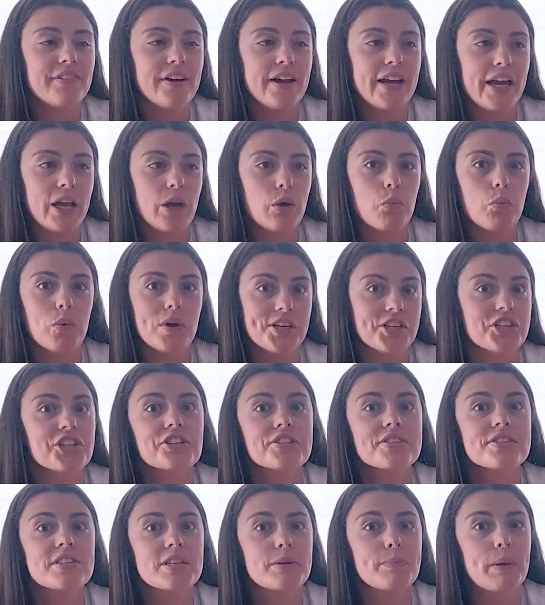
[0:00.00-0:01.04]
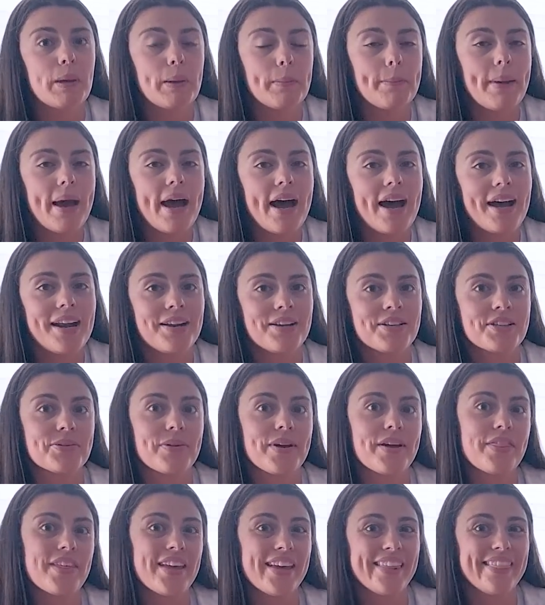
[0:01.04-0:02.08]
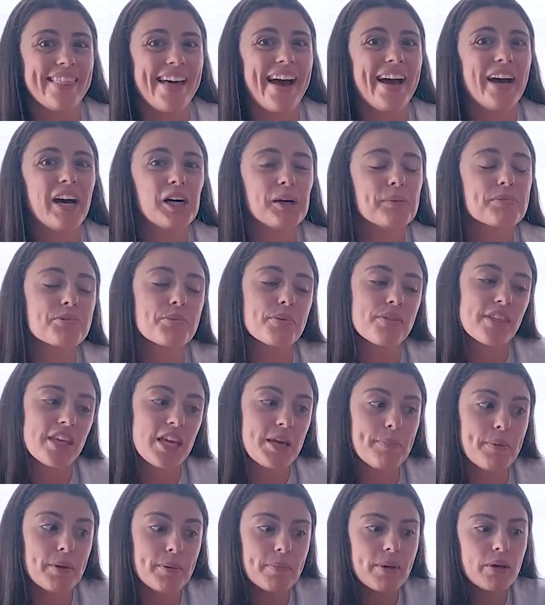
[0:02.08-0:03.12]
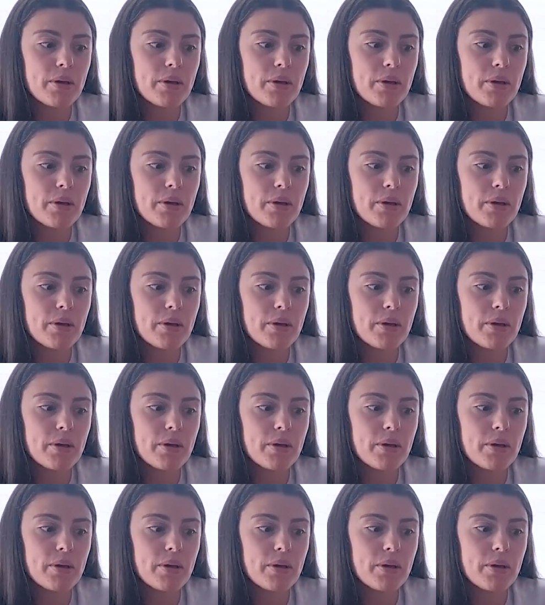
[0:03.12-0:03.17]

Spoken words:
a winter sleeping pad, so I think that helped with keeping me